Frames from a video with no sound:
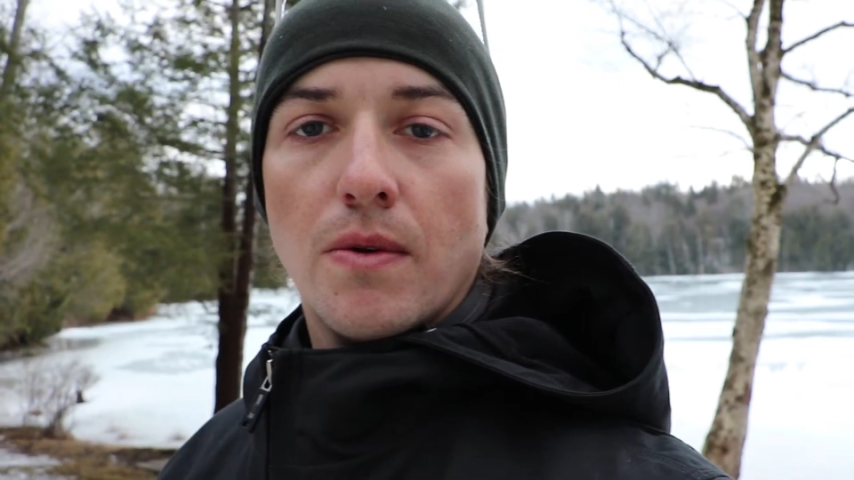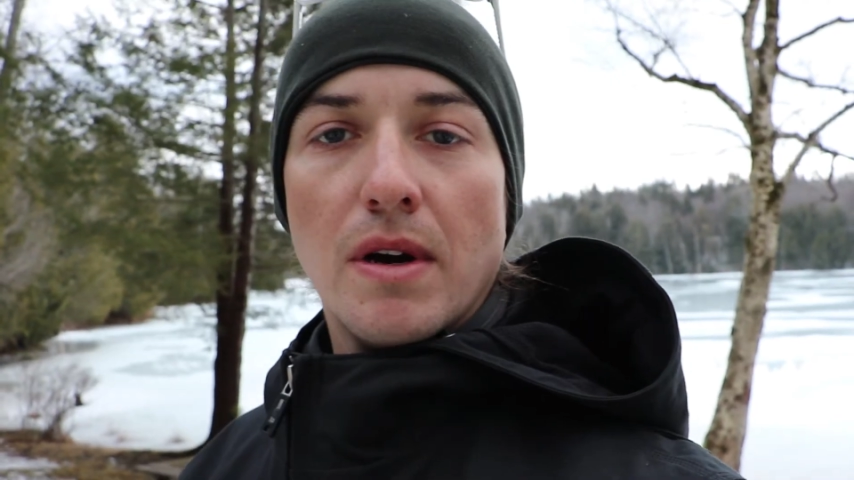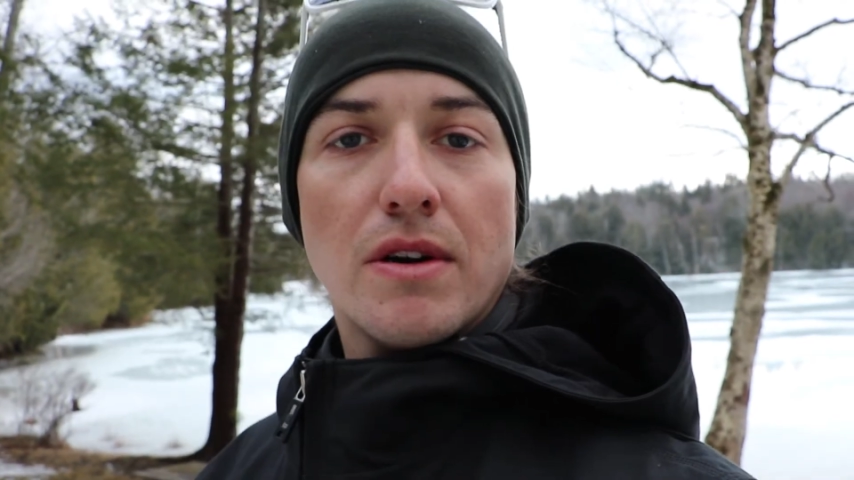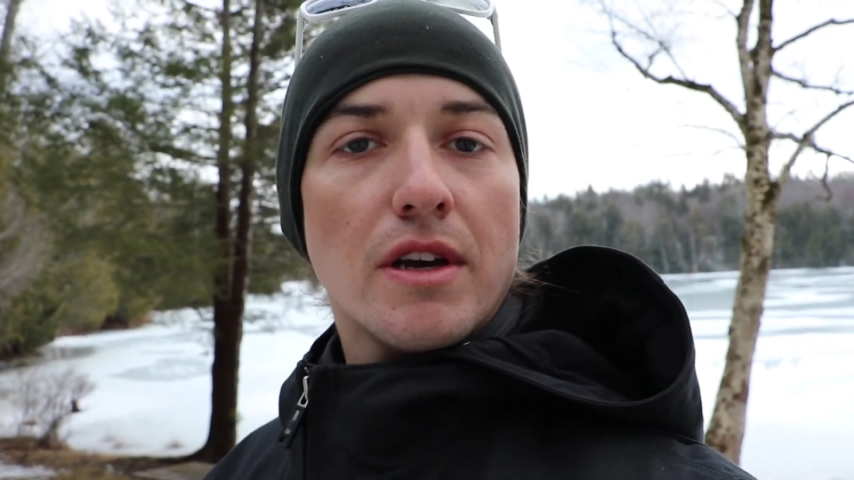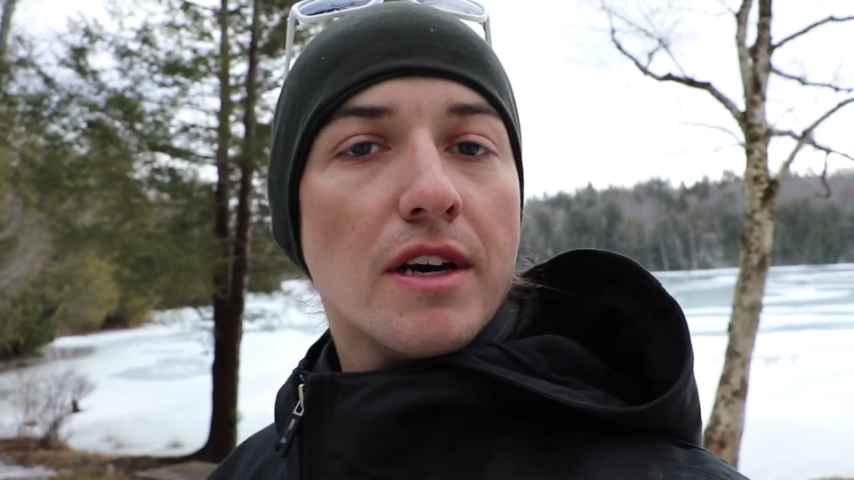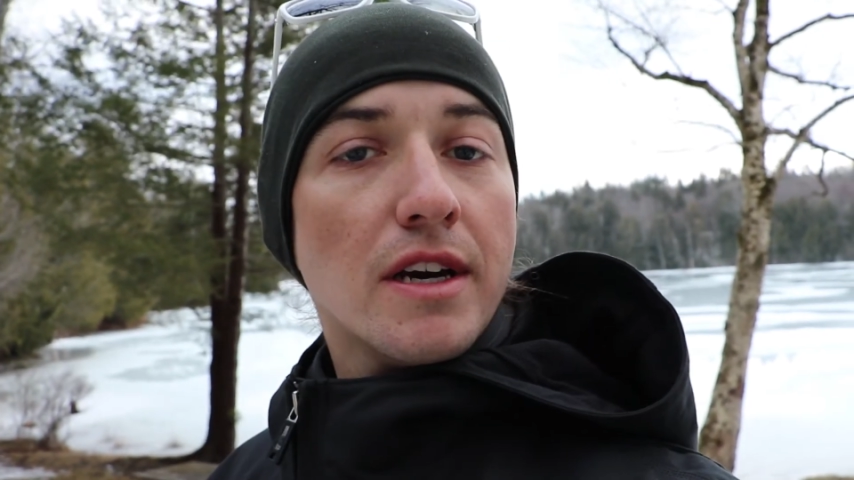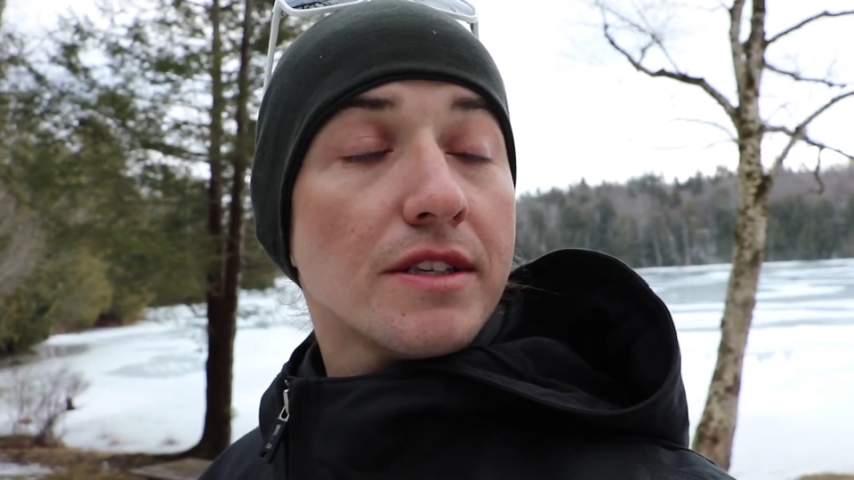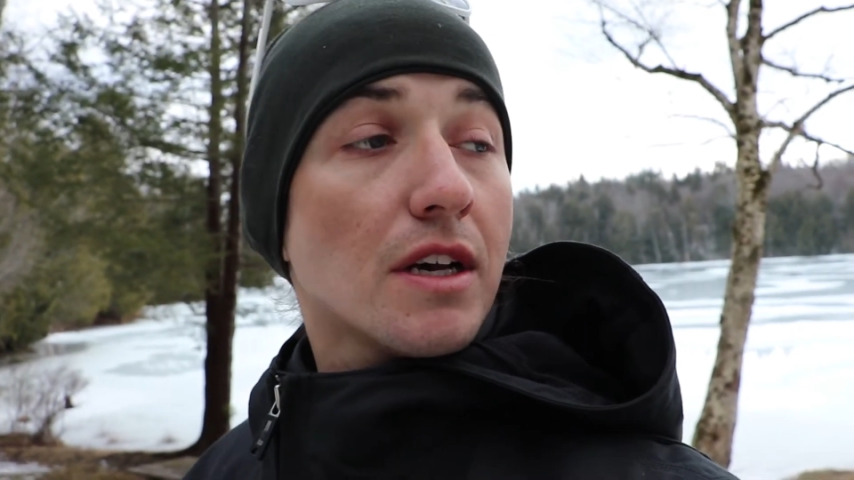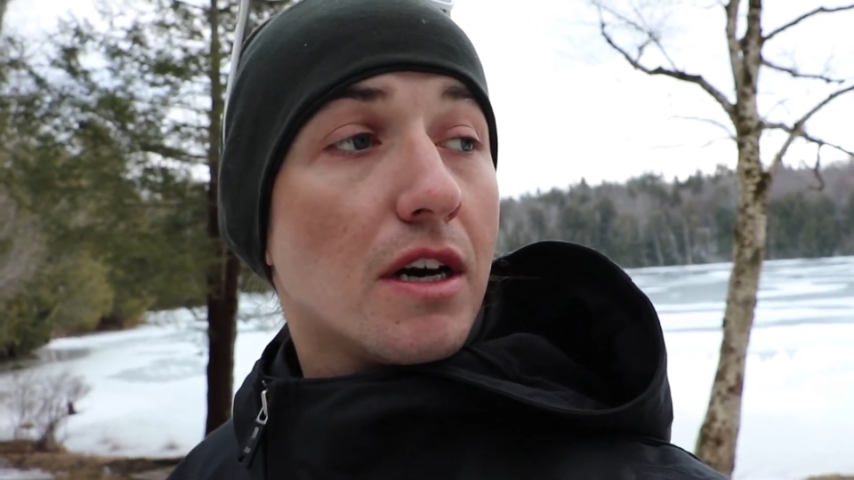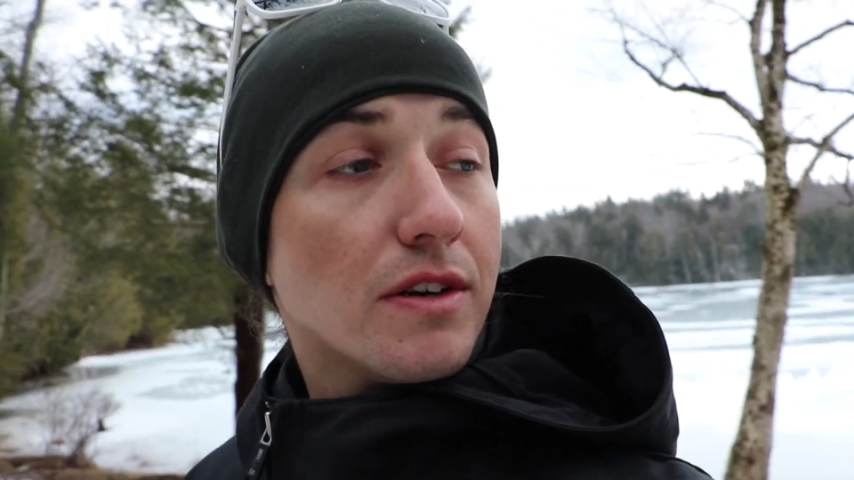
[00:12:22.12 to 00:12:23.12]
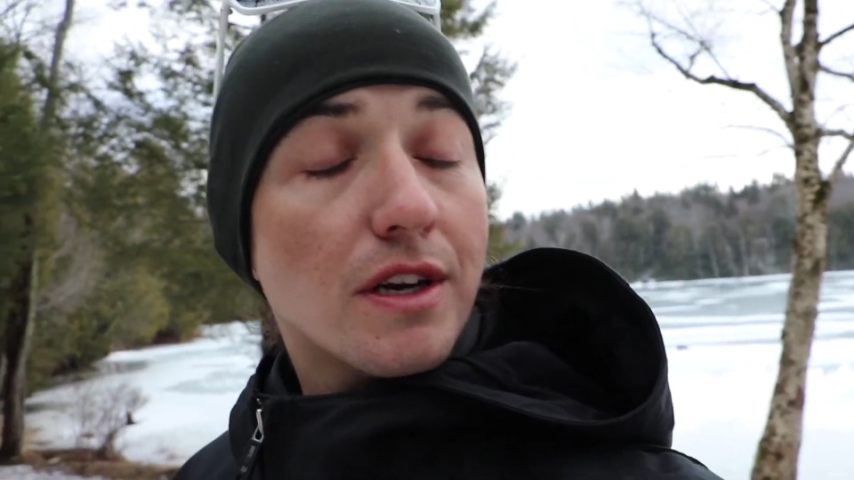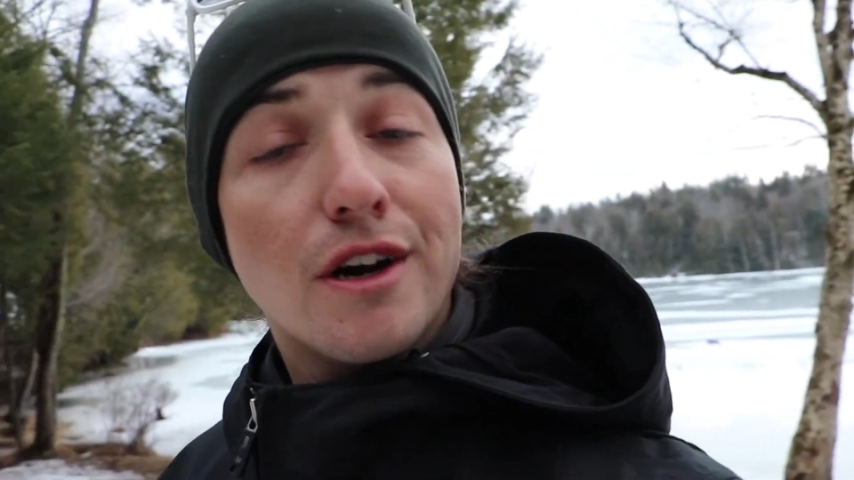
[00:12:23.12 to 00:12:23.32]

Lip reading: Well guys, all in